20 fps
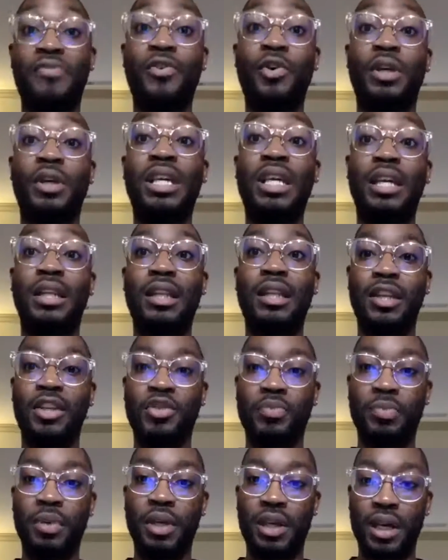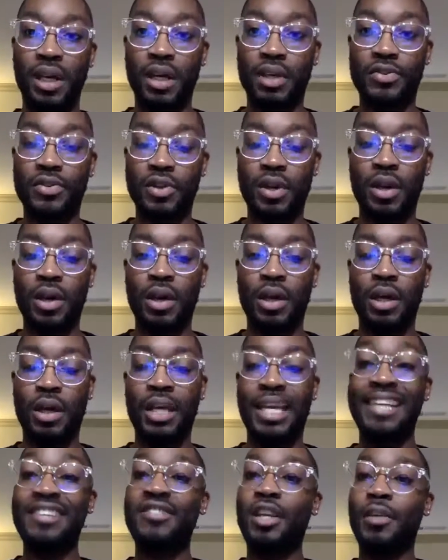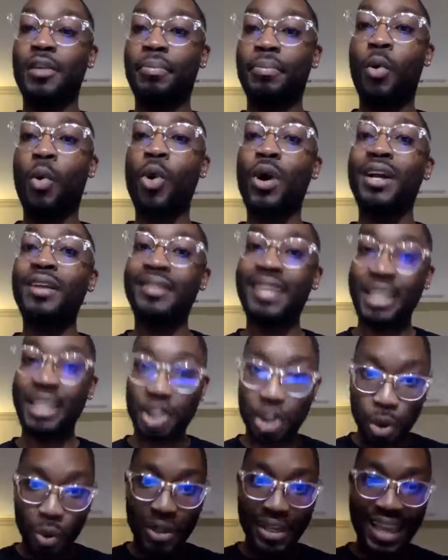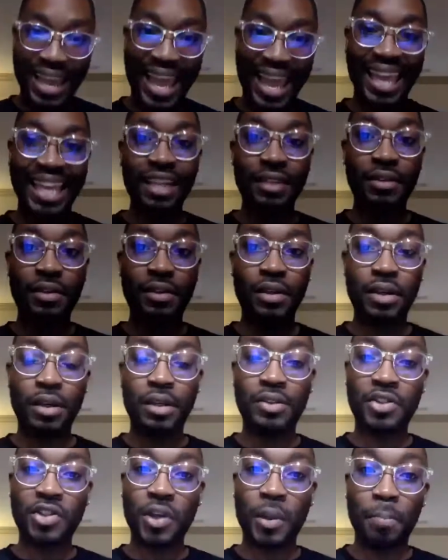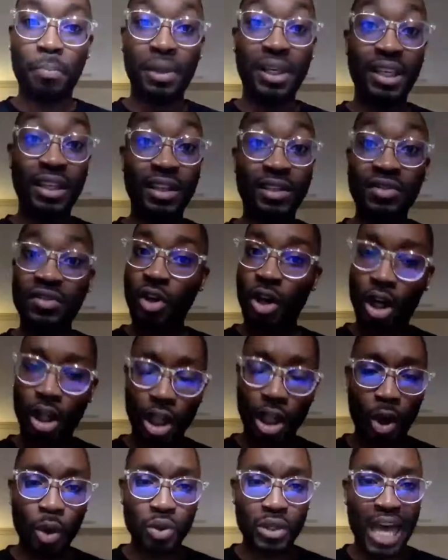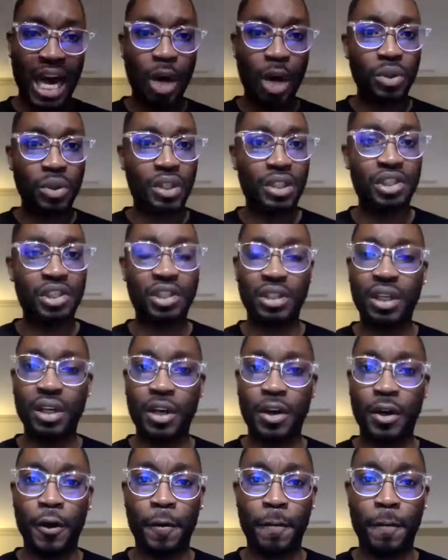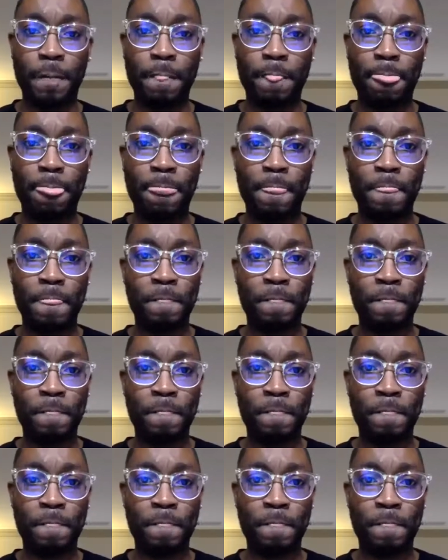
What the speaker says: if you're getting this, because it's important that you gain some peace to close out this year,